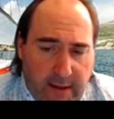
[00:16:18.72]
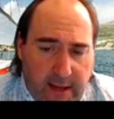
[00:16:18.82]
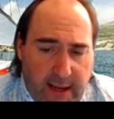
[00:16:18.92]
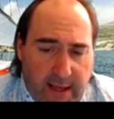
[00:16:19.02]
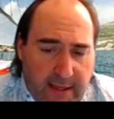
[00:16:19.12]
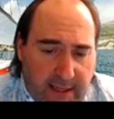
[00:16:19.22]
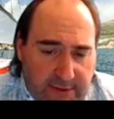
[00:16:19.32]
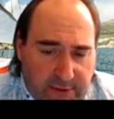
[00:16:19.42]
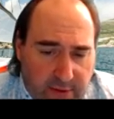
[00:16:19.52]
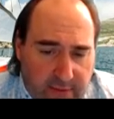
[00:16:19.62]
And
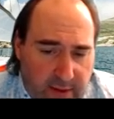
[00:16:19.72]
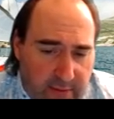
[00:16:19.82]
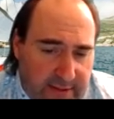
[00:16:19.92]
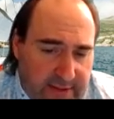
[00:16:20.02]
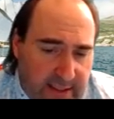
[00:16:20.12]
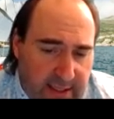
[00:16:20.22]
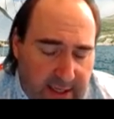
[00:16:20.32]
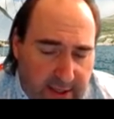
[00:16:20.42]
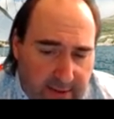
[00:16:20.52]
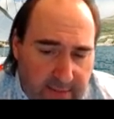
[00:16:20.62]
that's sort of what we see
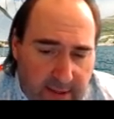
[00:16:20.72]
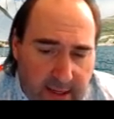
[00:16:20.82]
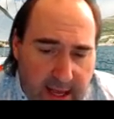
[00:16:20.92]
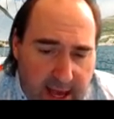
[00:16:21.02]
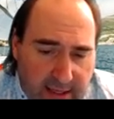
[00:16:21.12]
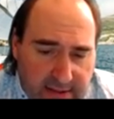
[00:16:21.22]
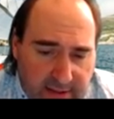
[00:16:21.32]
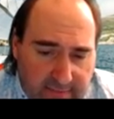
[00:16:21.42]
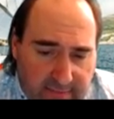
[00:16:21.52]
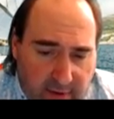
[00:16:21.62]
here. As
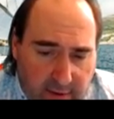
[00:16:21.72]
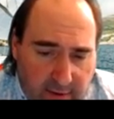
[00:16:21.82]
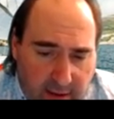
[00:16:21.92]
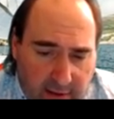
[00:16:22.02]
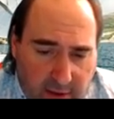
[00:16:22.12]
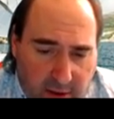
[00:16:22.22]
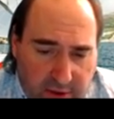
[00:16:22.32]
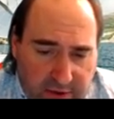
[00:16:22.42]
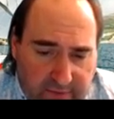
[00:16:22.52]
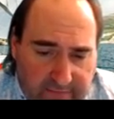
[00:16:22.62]
the volume, a
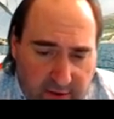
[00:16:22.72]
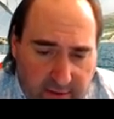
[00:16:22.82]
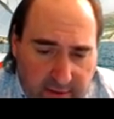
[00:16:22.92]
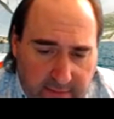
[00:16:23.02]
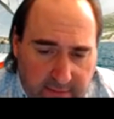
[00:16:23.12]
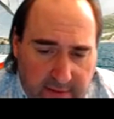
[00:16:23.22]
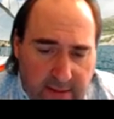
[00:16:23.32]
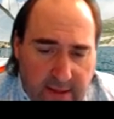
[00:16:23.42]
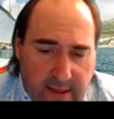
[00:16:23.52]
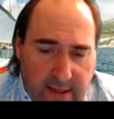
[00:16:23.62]
larger volume,
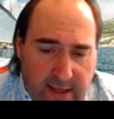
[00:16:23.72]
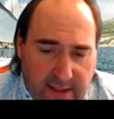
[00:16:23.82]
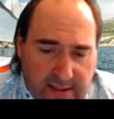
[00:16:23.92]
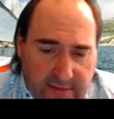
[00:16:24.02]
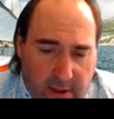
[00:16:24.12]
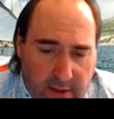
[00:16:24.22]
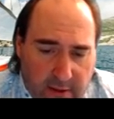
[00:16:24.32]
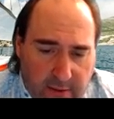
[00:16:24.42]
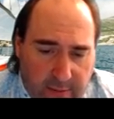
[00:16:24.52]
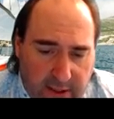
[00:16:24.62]
a
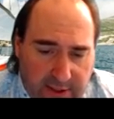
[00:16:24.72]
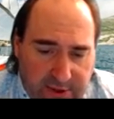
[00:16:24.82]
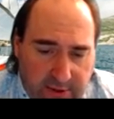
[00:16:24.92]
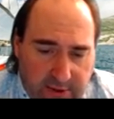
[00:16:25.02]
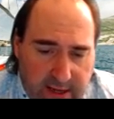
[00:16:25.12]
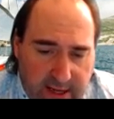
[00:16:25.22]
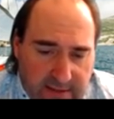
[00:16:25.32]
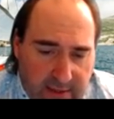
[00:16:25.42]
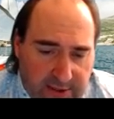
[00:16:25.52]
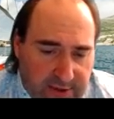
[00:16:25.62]
smaller pressure as
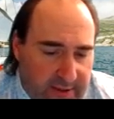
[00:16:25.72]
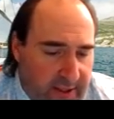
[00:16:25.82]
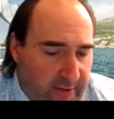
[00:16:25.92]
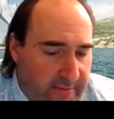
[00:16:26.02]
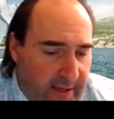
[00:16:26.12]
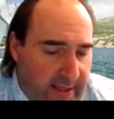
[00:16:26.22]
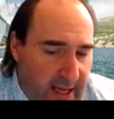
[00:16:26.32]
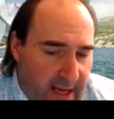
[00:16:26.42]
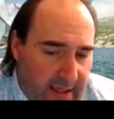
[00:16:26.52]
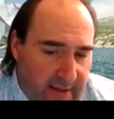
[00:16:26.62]
measured here by the
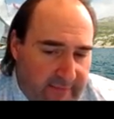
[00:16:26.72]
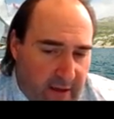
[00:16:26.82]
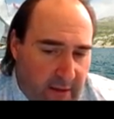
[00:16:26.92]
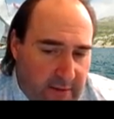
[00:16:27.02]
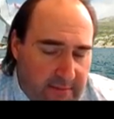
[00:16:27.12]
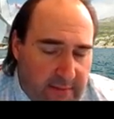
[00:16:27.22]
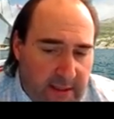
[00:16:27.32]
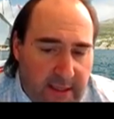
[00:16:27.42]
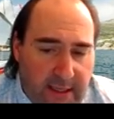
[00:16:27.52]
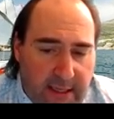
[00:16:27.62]
height of the column.
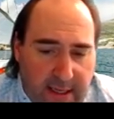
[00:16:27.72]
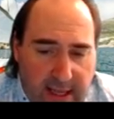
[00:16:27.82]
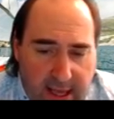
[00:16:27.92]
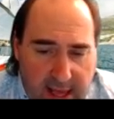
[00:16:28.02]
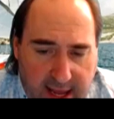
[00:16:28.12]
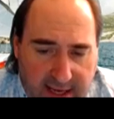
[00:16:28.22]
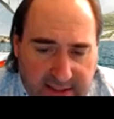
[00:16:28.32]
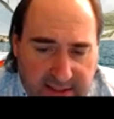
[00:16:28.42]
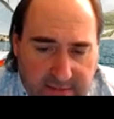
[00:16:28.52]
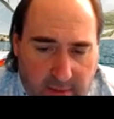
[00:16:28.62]
A
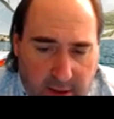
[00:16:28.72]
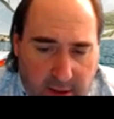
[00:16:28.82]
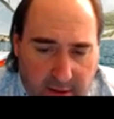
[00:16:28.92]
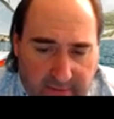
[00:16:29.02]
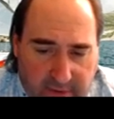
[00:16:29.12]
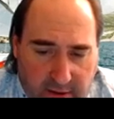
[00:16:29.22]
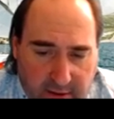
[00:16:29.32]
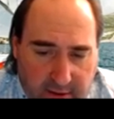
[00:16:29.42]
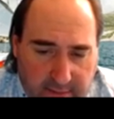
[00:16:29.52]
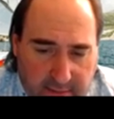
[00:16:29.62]
smaller
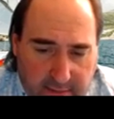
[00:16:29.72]
volume,